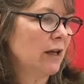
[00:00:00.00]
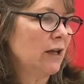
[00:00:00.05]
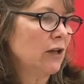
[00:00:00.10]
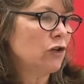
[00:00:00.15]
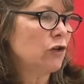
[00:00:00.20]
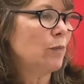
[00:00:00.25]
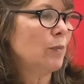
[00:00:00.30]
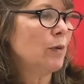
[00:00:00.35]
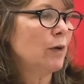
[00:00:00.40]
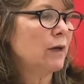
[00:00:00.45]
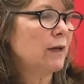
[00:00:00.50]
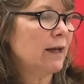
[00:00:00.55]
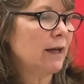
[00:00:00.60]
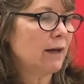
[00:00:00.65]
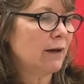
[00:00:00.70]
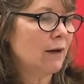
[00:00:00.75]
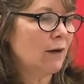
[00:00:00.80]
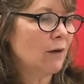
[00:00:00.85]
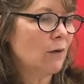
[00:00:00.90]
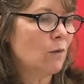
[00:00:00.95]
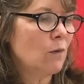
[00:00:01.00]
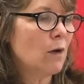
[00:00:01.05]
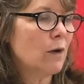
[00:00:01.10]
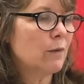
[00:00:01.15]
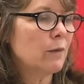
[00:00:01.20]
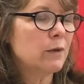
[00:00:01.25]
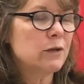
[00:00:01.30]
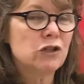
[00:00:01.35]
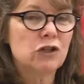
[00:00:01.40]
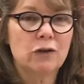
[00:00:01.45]
You put in, what
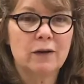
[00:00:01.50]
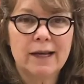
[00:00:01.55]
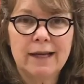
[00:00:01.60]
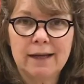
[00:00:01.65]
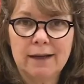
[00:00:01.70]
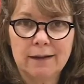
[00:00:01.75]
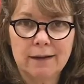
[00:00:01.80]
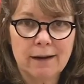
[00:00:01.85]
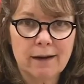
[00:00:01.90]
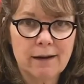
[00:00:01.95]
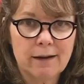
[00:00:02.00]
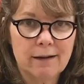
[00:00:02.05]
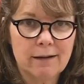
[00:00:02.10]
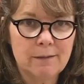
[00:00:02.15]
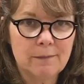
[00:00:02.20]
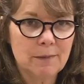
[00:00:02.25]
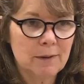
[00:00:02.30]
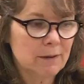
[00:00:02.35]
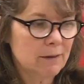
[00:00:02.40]
was your income?